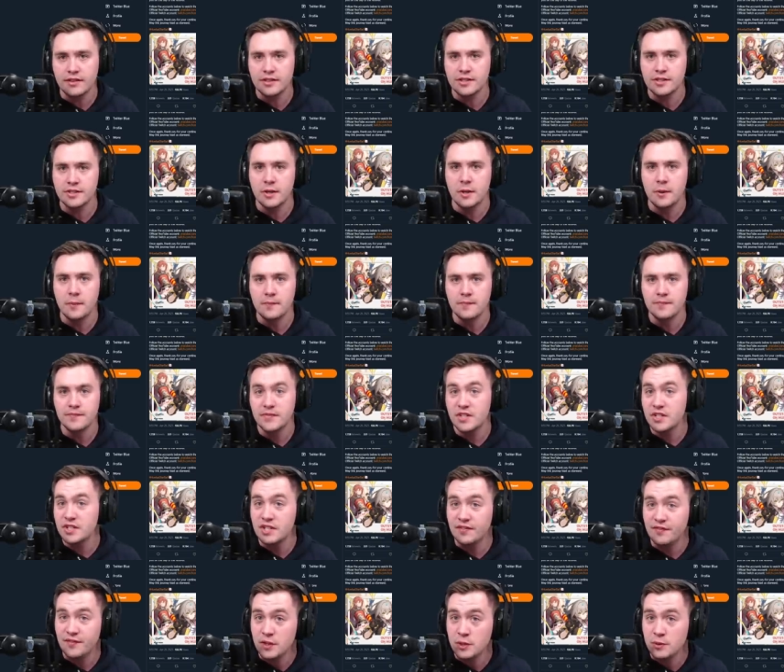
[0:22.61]
So just
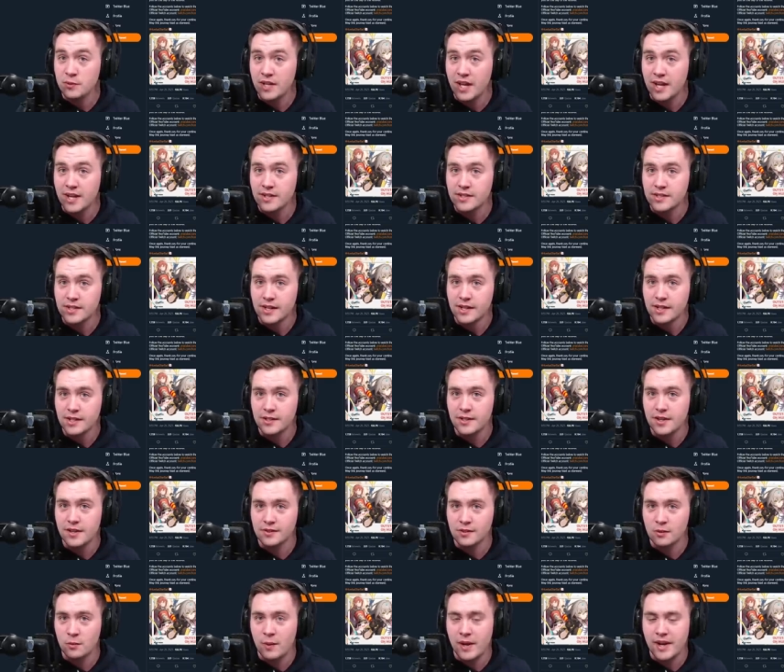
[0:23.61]
a few days you have
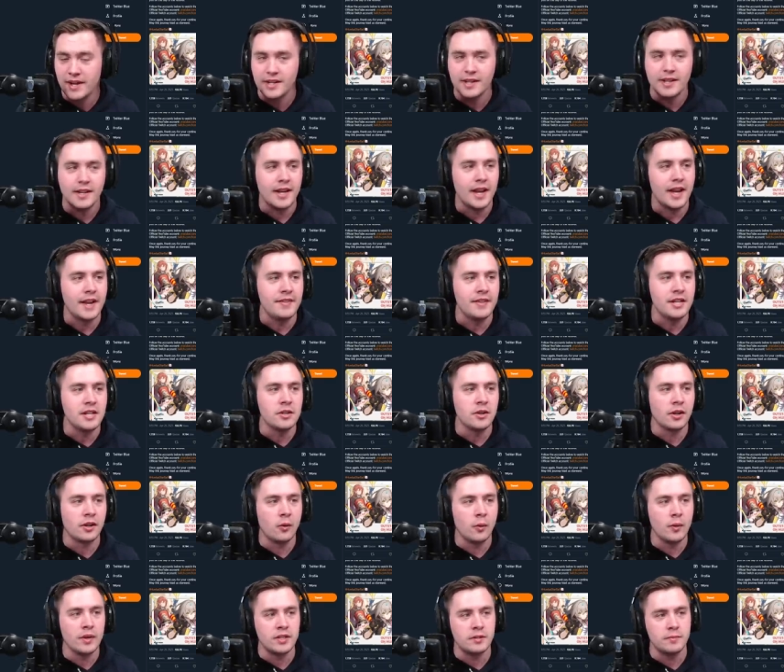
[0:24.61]
to wait, and then you're
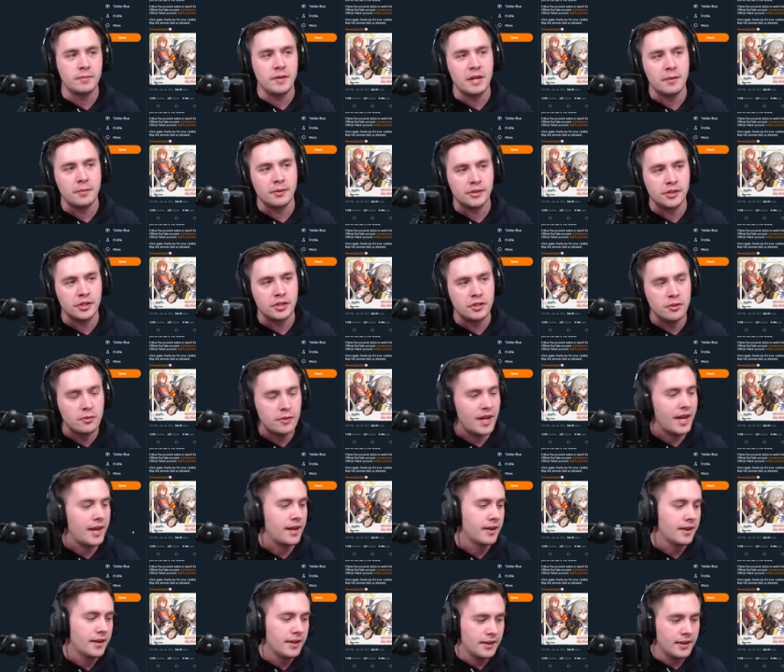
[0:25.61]
going to be able to do
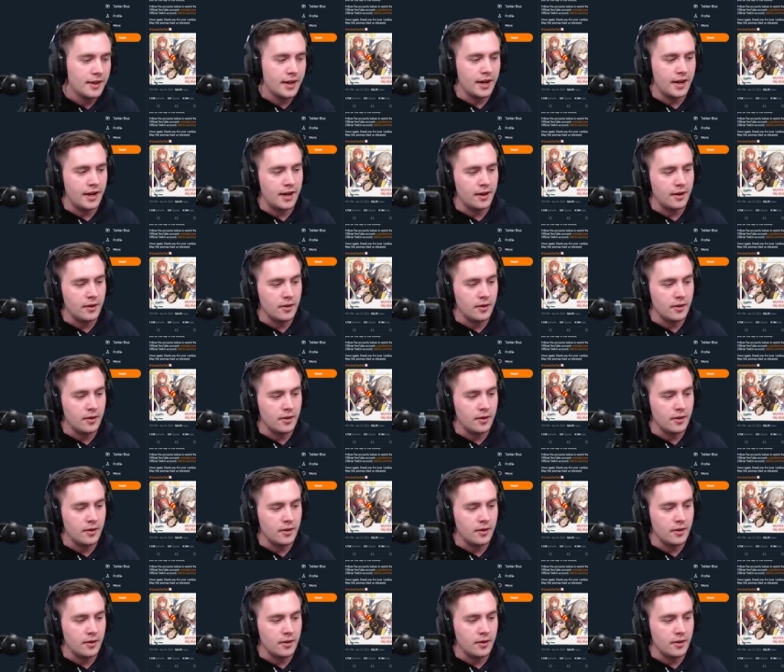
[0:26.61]
that, uh,